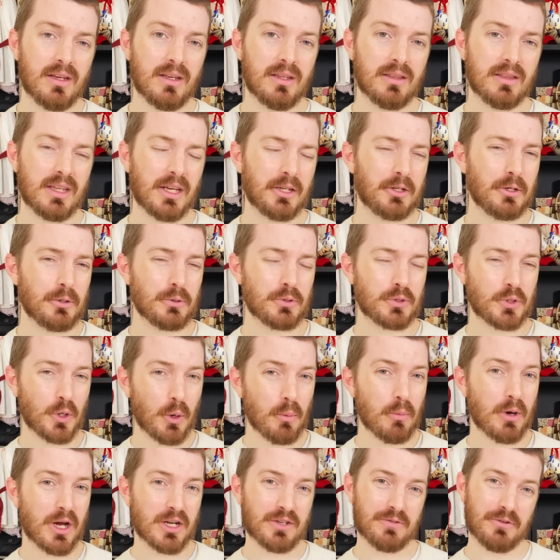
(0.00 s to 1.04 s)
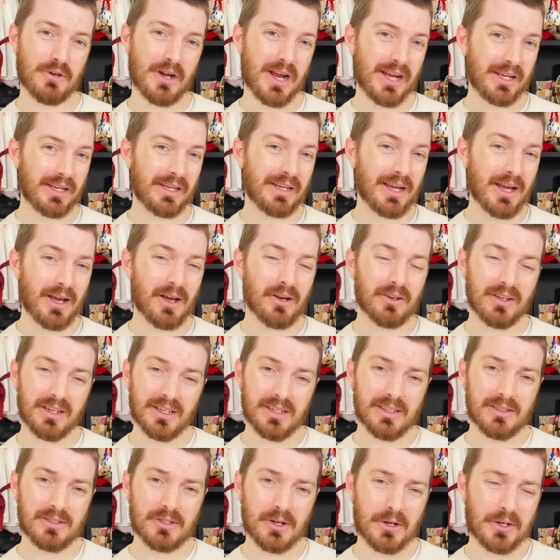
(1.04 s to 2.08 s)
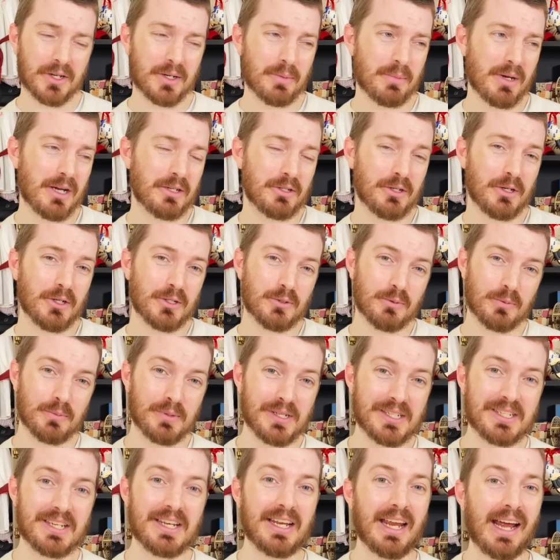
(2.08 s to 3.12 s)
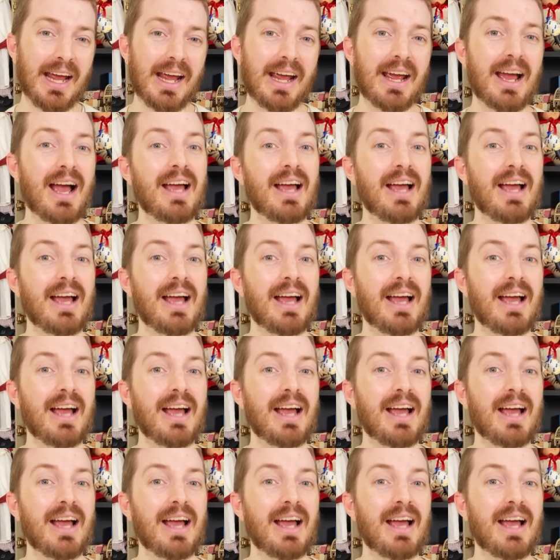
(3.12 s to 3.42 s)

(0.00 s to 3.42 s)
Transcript: Thank you so much for hanging out and talking about dolls with me today.